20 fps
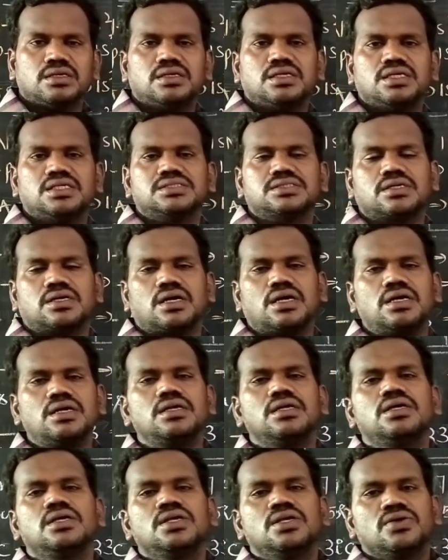is called
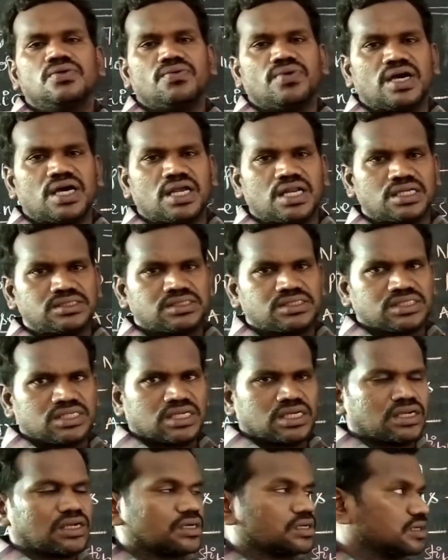valency
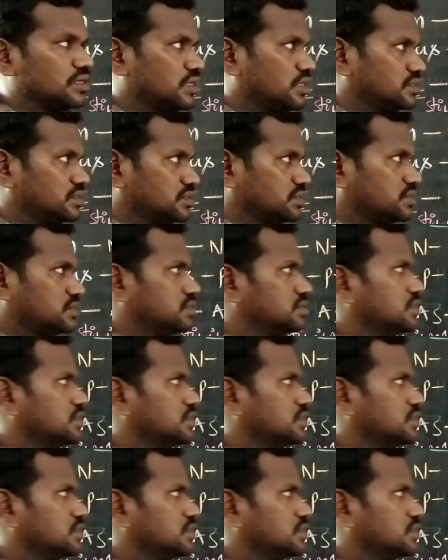electrons.